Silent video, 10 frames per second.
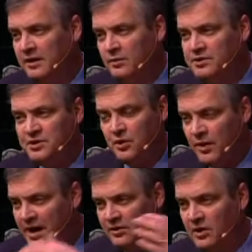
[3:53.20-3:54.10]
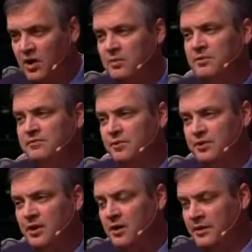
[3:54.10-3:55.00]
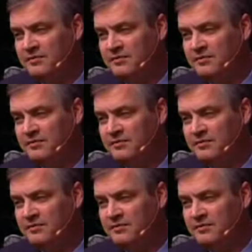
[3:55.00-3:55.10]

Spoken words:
was around long before Darwin.